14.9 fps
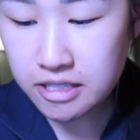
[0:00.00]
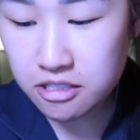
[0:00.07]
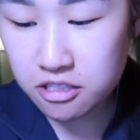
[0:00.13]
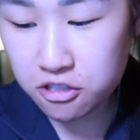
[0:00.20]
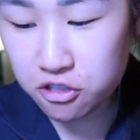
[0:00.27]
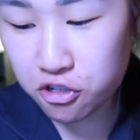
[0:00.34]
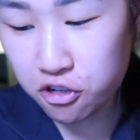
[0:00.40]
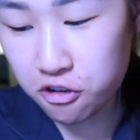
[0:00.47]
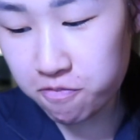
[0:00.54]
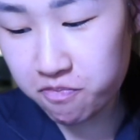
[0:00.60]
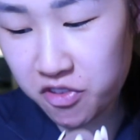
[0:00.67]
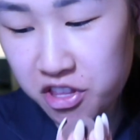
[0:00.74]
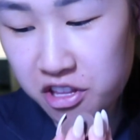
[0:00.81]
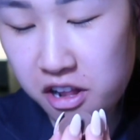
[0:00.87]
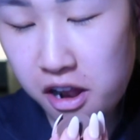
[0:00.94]
dessert.
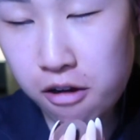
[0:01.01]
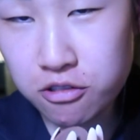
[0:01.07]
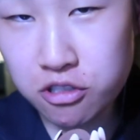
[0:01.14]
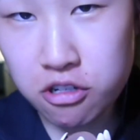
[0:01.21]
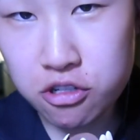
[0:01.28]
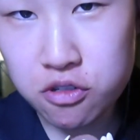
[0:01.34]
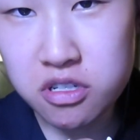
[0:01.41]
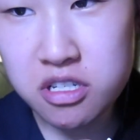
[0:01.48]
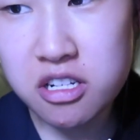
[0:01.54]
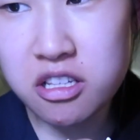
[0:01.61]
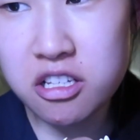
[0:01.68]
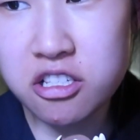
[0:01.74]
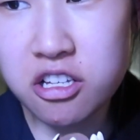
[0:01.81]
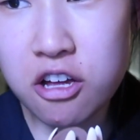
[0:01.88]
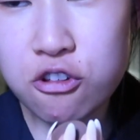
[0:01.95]
And then I was also eating
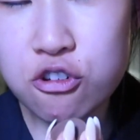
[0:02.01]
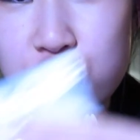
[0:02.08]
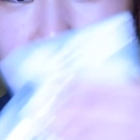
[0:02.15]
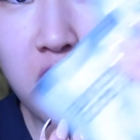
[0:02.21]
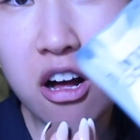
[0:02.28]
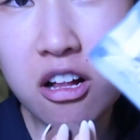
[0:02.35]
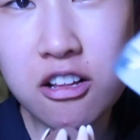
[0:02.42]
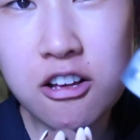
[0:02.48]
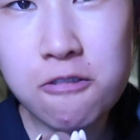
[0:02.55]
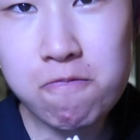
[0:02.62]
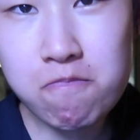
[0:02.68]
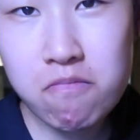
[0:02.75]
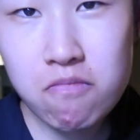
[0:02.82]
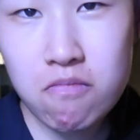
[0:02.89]
this other chocolate.